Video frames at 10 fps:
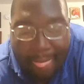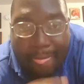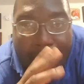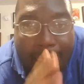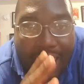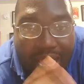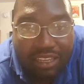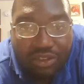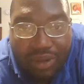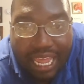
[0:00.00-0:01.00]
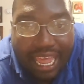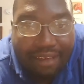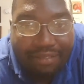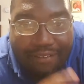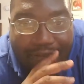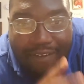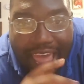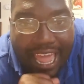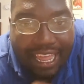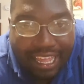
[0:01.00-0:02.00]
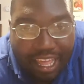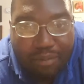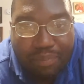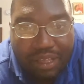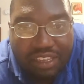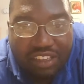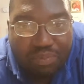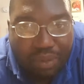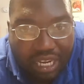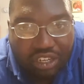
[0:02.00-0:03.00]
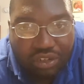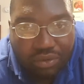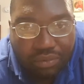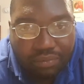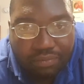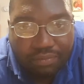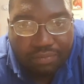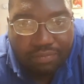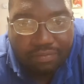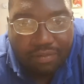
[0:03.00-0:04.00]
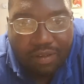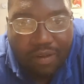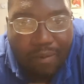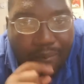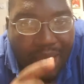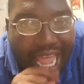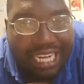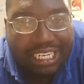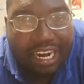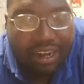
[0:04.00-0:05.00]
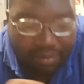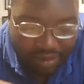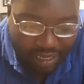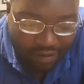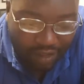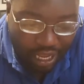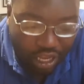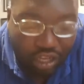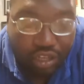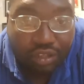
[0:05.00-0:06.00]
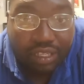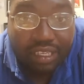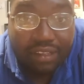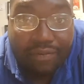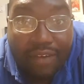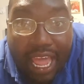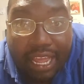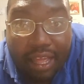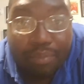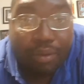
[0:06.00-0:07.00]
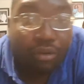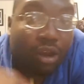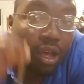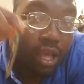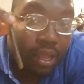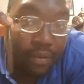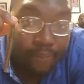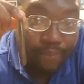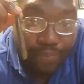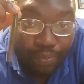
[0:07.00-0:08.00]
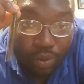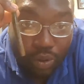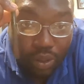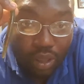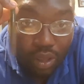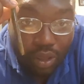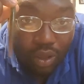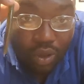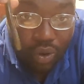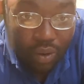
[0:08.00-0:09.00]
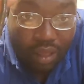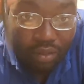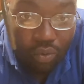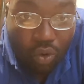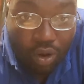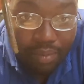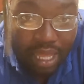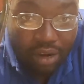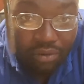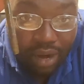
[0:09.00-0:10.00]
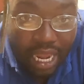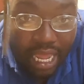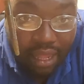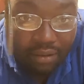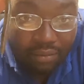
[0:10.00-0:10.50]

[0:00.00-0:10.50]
Next, we have the Fat Guppy Special. Bass Shaker himself uses the Fat Guppy rod. We have the watermelon red,